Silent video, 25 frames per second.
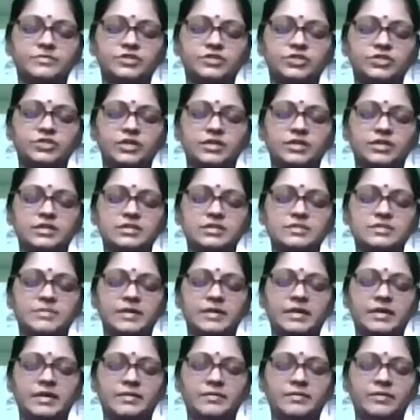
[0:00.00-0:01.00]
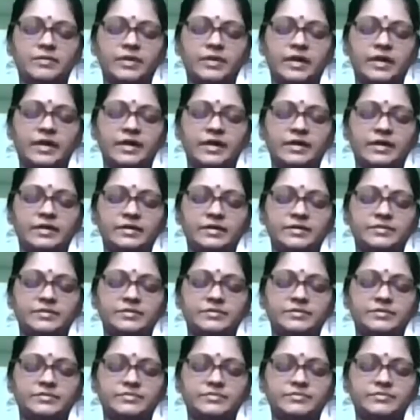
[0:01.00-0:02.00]
Just become aware
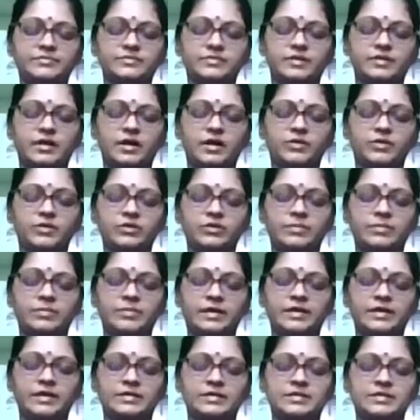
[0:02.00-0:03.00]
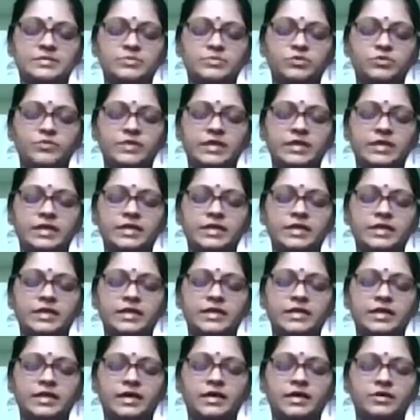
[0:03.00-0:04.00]
how the breath is moving in and
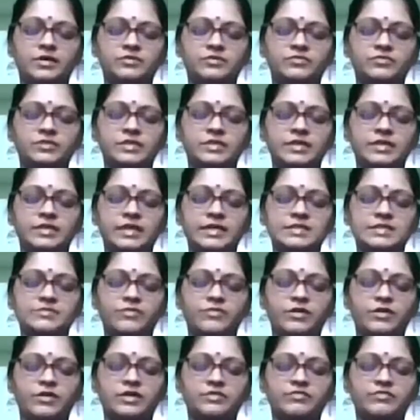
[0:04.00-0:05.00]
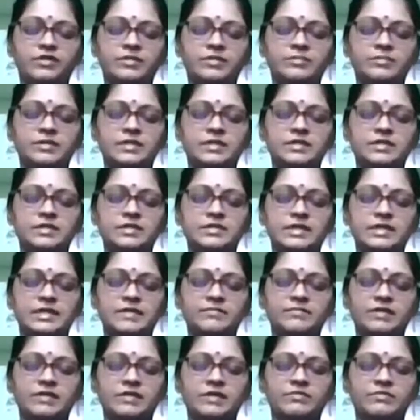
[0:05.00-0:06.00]
out. For the next 45 minutes
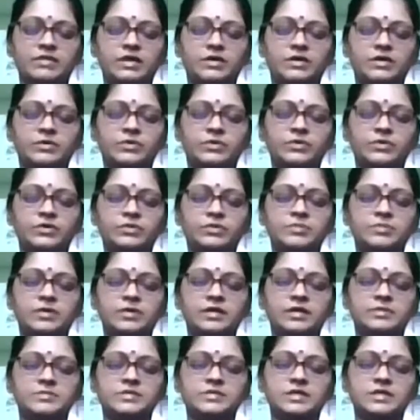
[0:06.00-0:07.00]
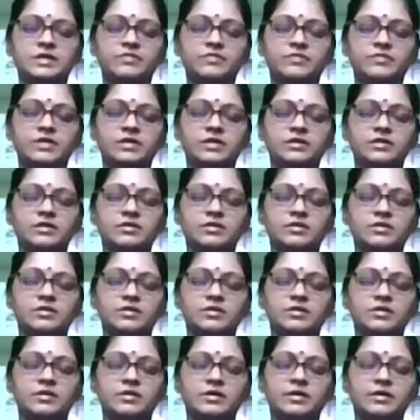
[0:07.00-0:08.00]
anyway, we are going to be observing
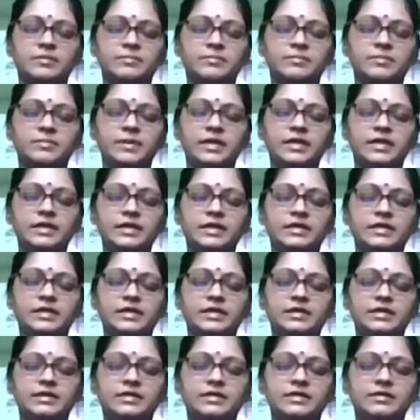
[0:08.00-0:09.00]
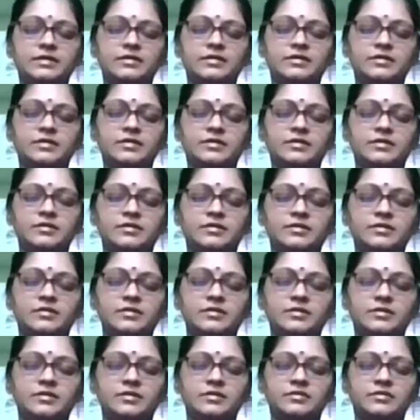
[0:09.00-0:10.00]
completely
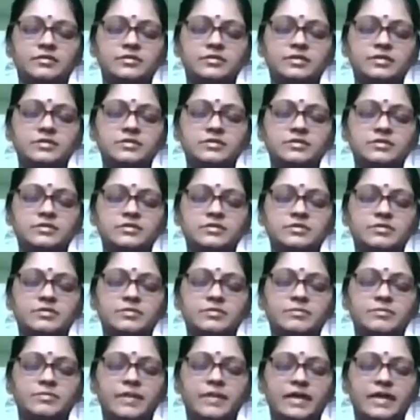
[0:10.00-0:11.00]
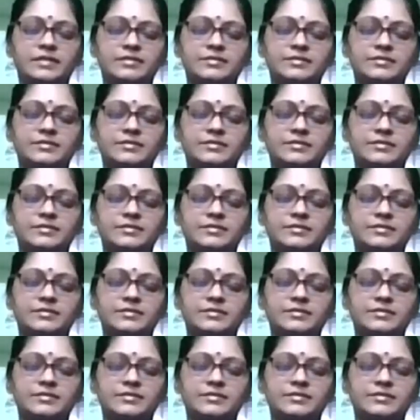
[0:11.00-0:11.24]
this breath.